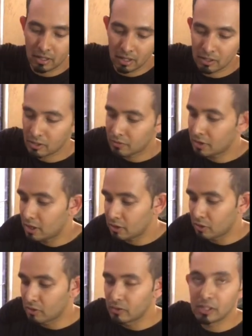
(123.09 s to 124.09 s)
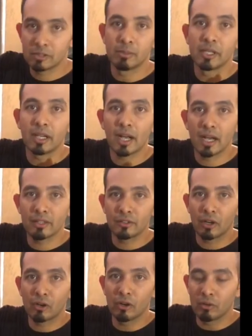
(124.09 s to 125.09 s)
I shift it into reverse, but the car is
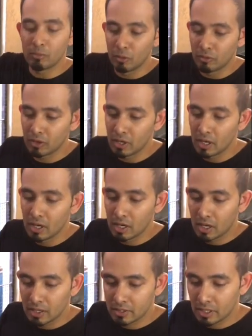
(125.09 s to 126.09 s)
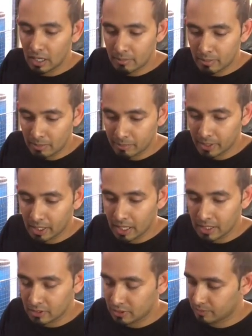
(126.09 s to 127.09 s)
not going to move. Until I bump the
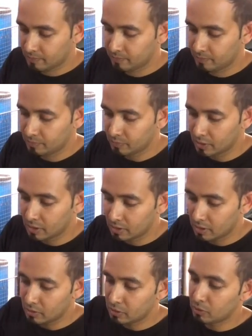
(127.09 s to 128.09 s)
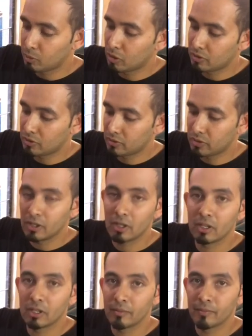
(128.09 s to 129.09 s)
clutch. Now just watch this gear here.